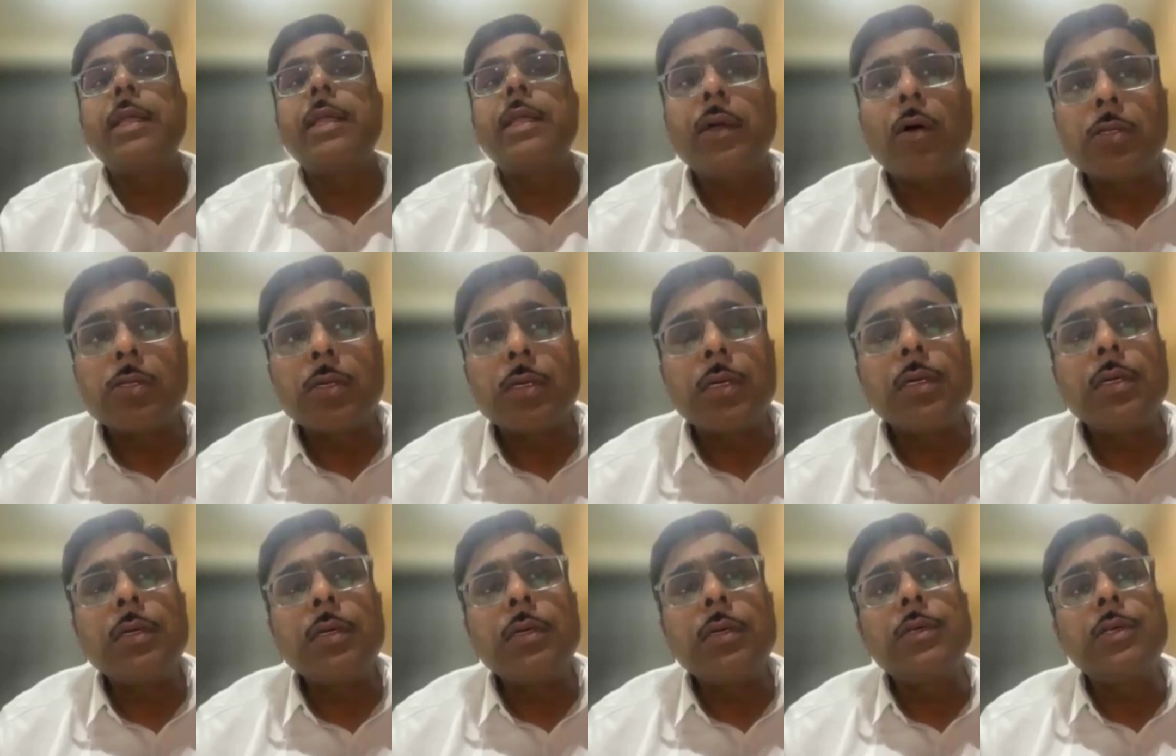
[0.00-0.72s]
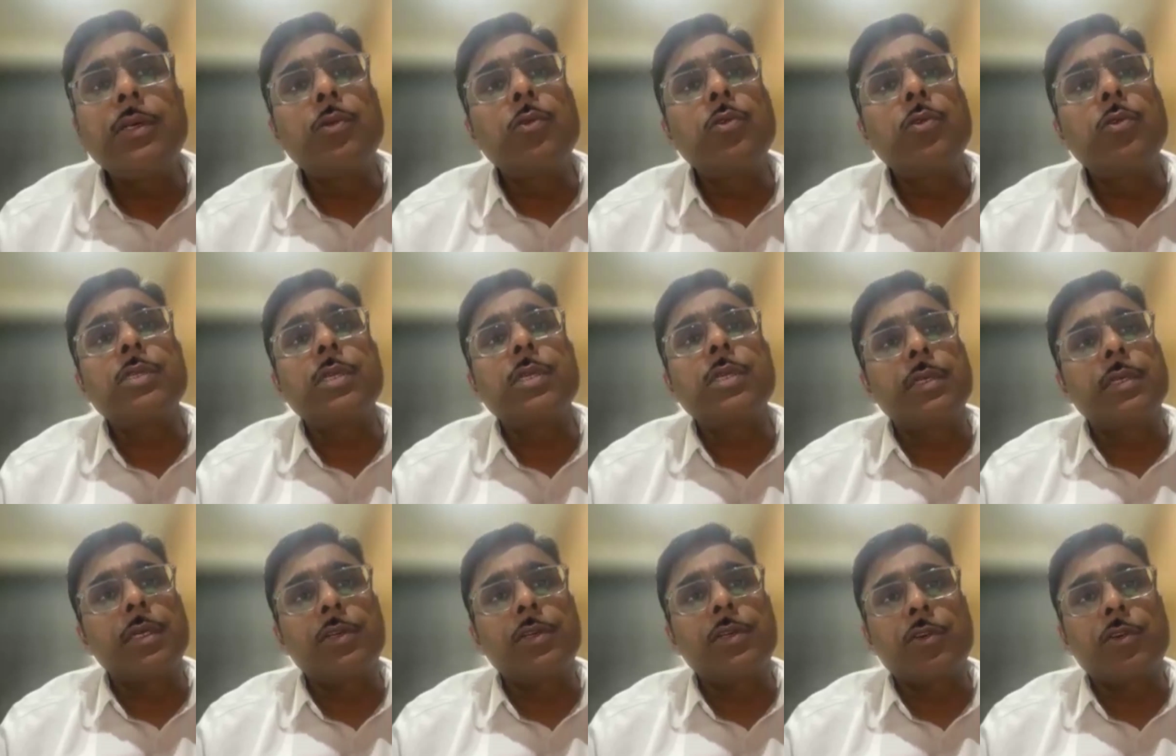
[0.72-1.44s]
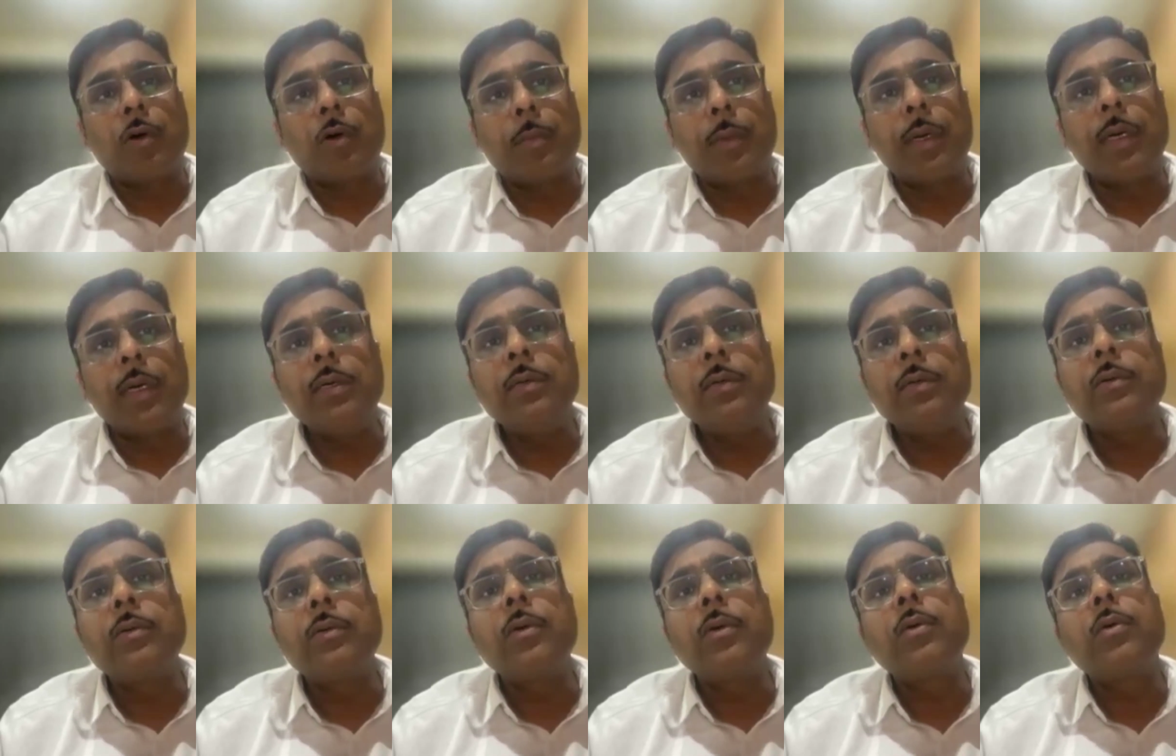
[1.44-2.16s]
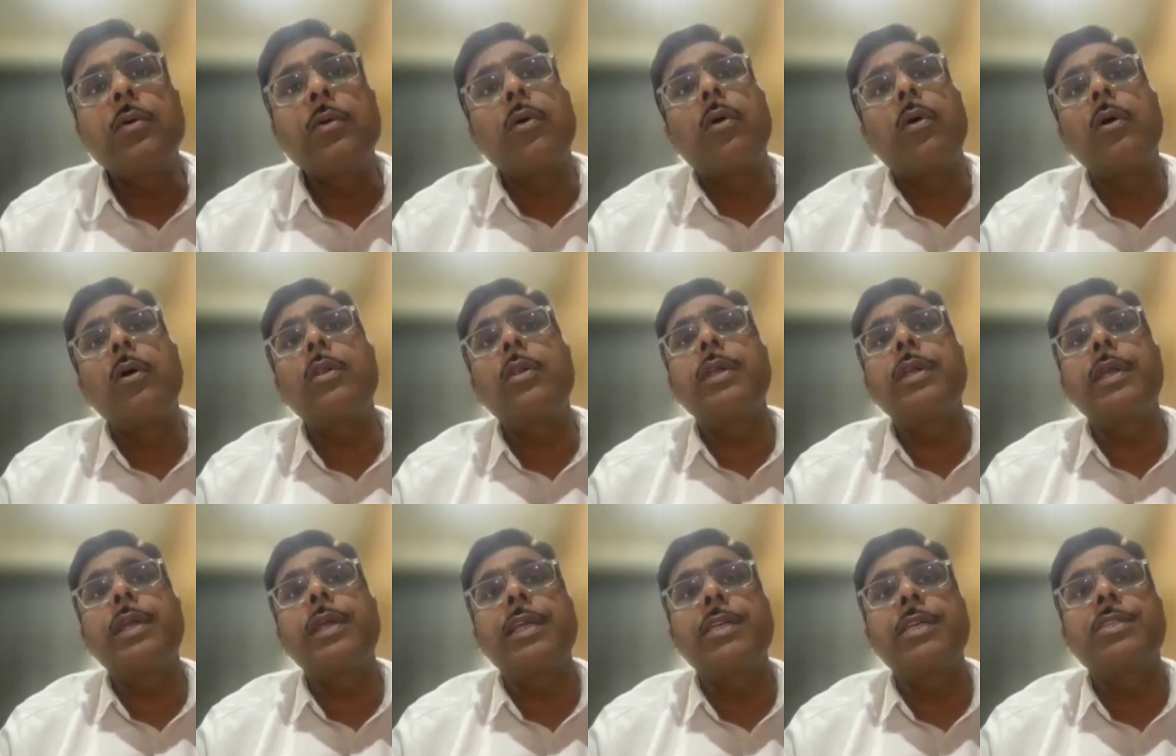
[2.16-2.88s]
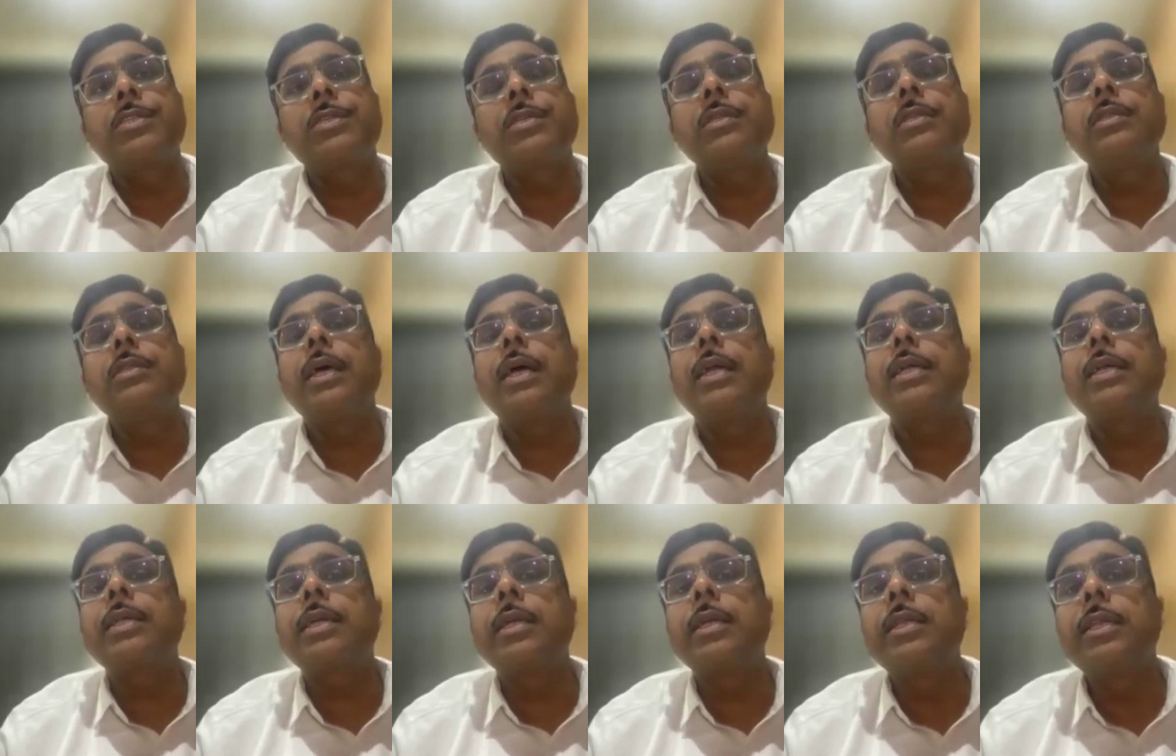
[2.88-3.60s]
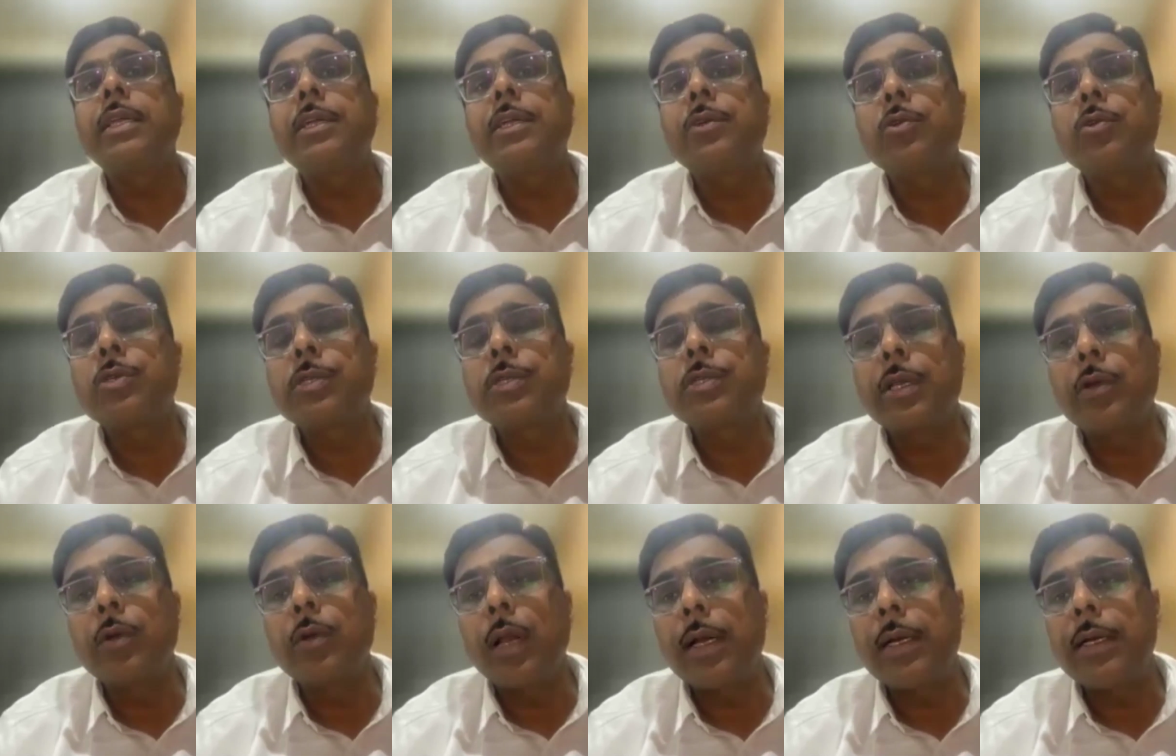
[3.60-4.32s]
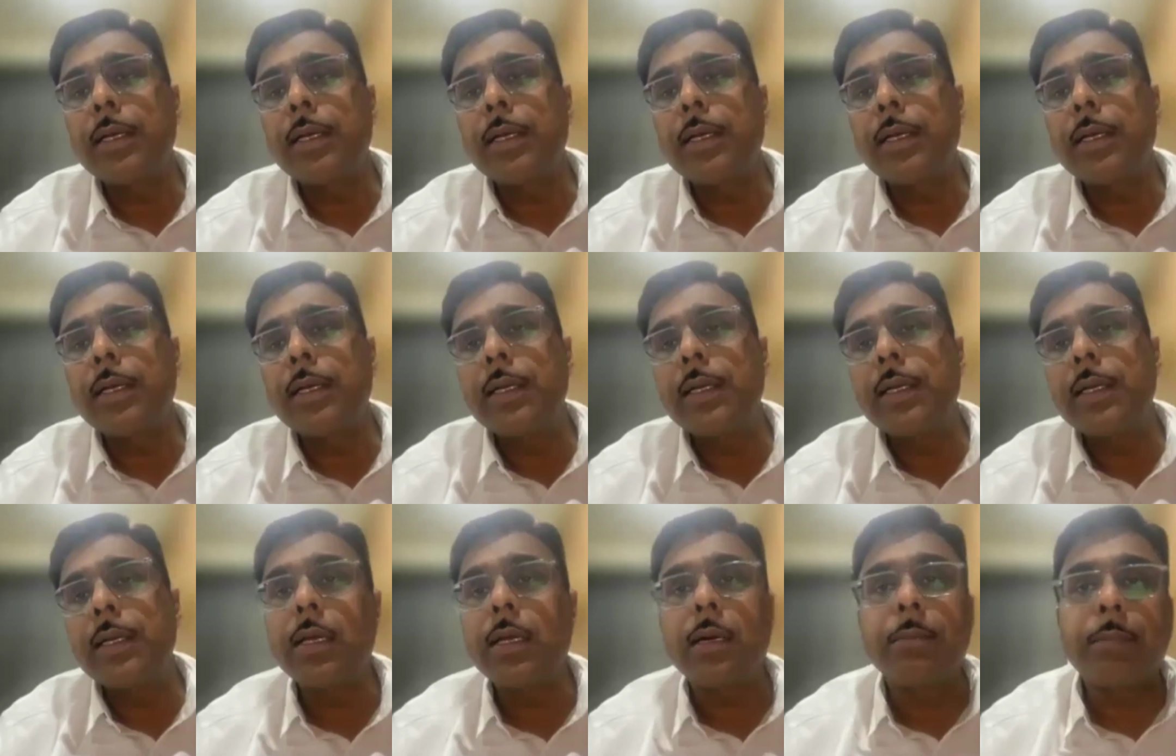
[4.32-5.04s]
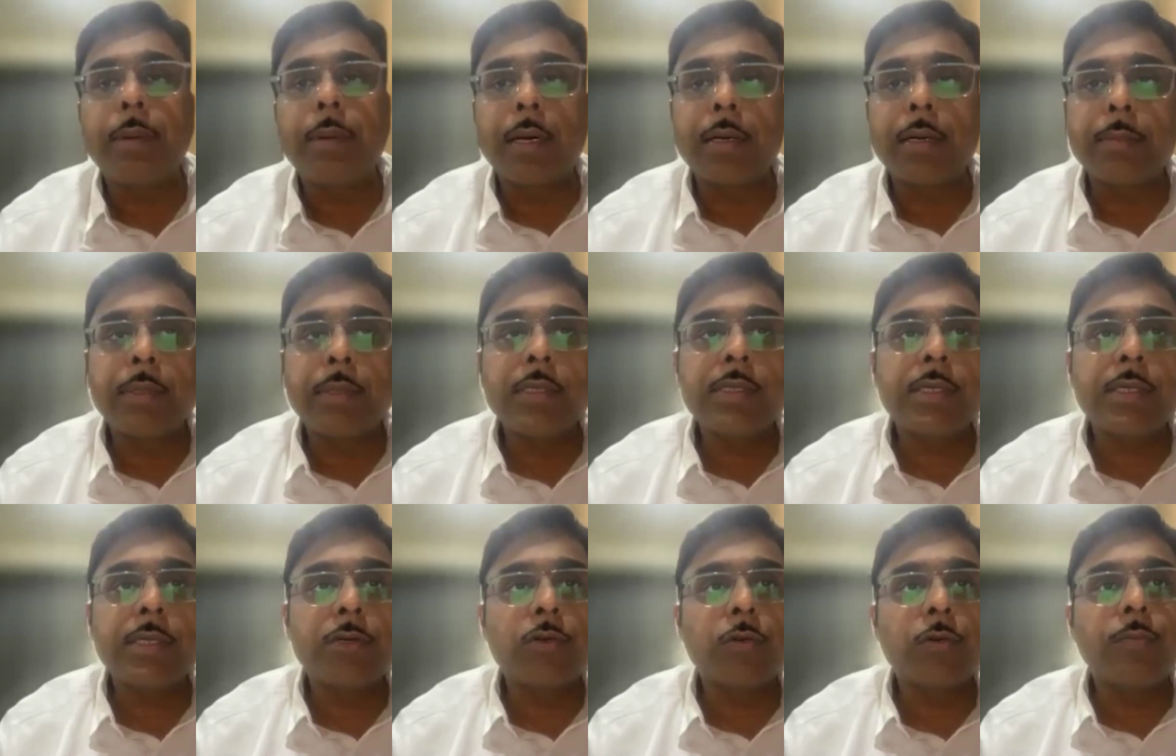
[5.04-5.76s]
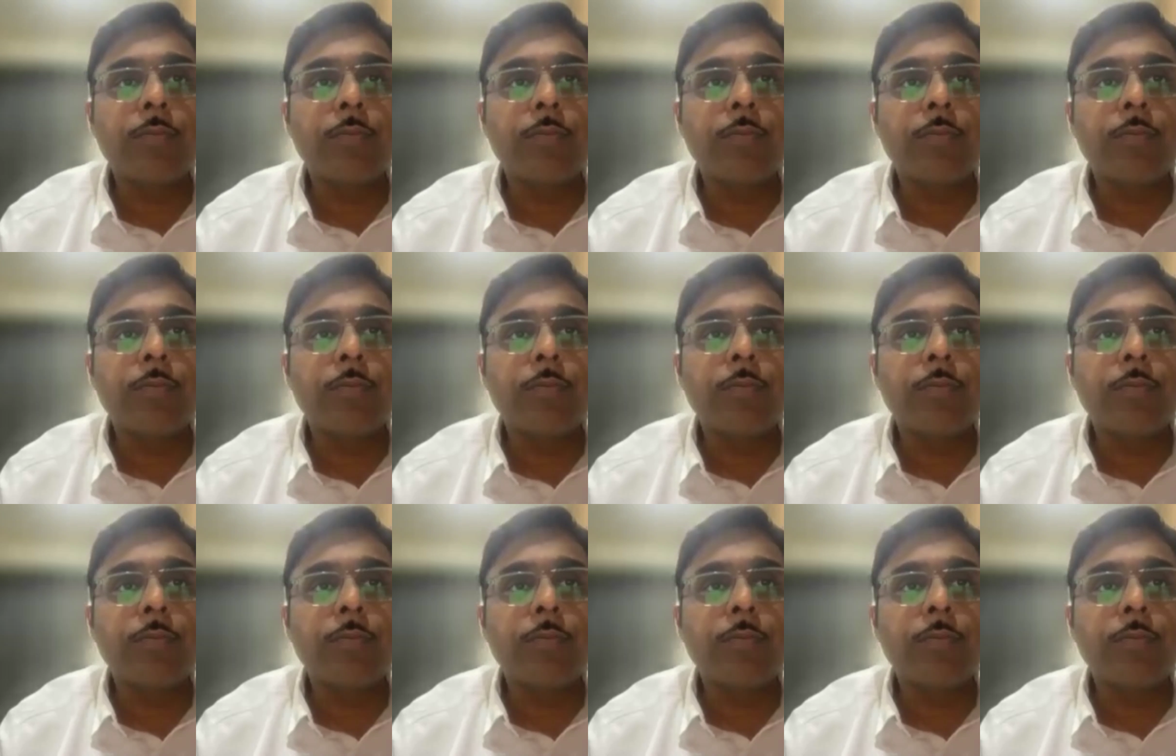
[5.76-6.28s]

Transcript: may also occur due to certain trauma or radiation that can lead to cellulitis and compartment syndrome.